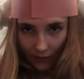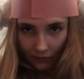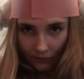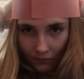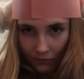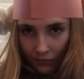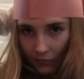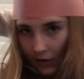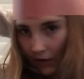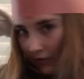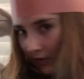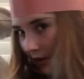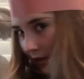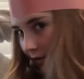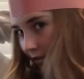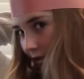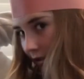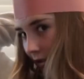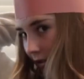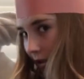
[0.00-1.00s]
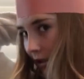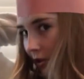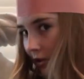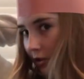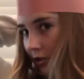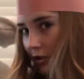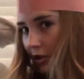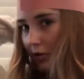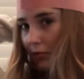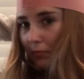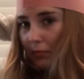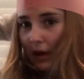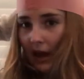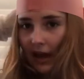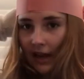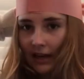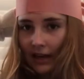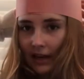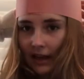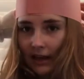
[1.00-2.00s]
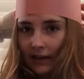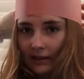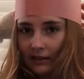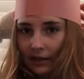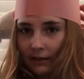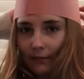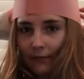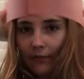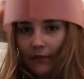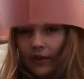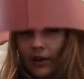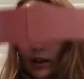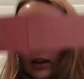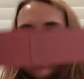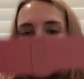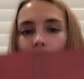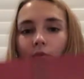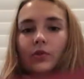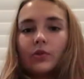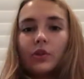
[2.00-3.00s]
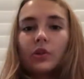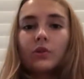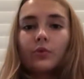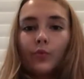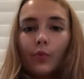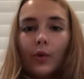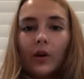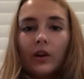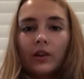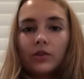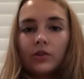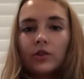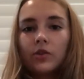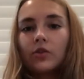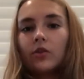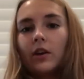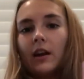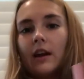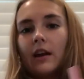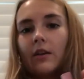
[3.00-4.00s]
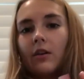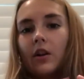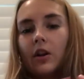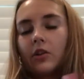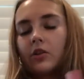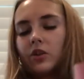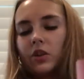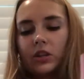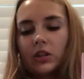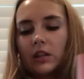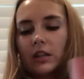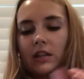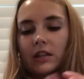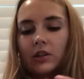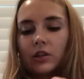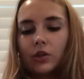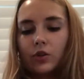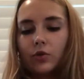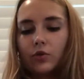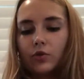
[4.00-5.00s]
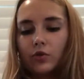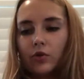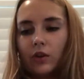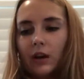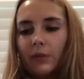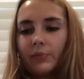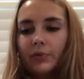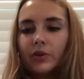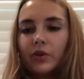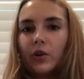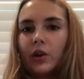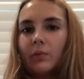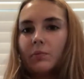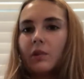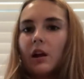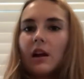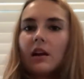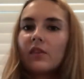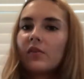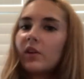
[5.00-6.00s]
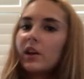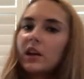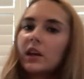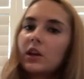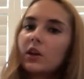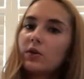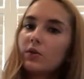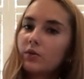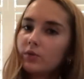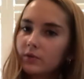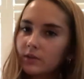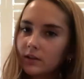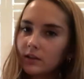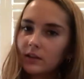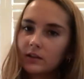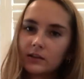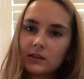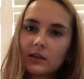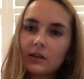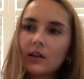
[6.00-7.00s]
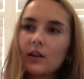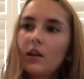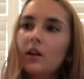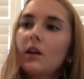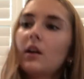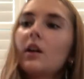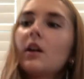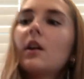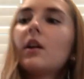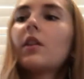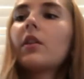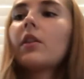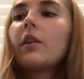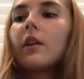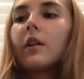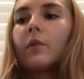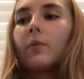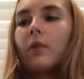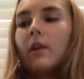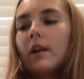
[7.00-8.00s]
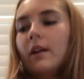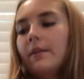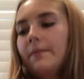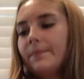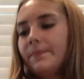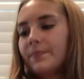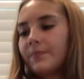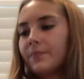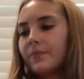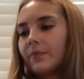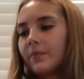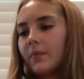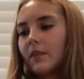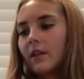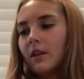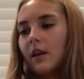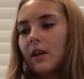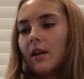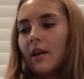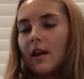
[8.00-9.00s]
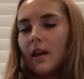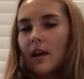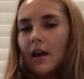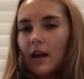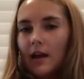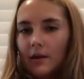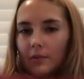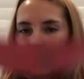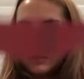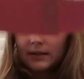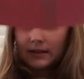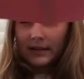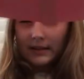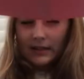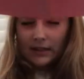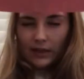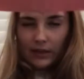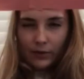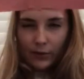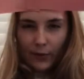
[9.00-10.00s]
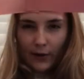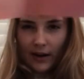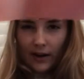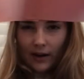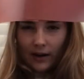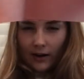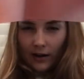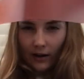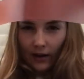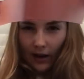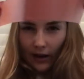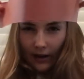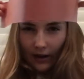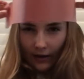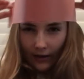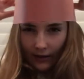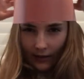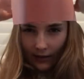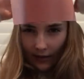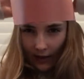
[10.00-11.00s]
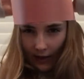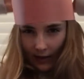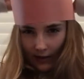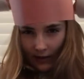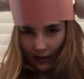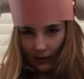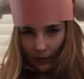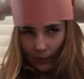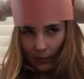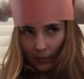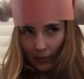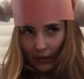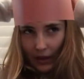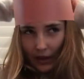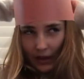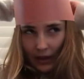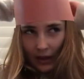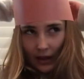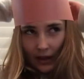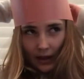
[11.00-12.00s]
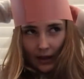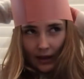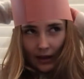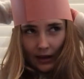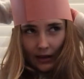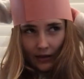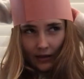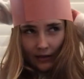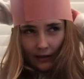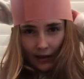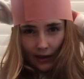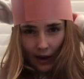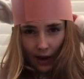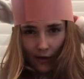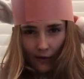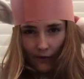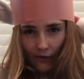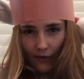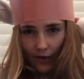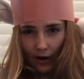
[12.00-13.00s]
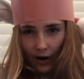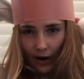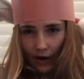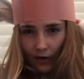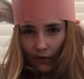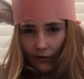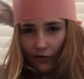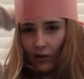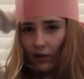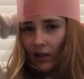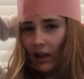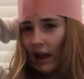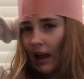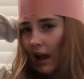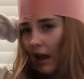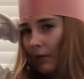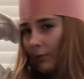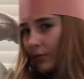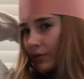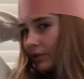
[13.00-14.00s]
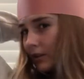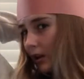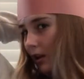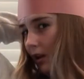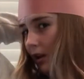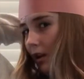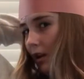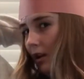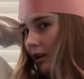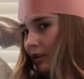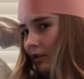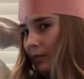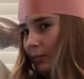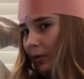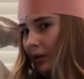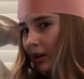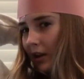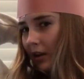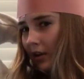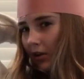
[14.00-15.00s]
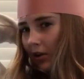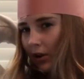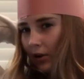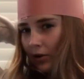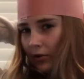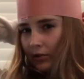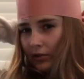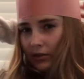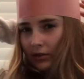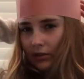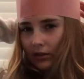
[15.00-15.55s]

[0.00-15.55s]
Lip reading: Perfect. So mine ends up fitting with just one strip, or just these 2 strips, so I'm not even gonna use this 3rd one. And I'm gonna see where it kind of lines up with my head, see how far it overlaps. It's pretty close.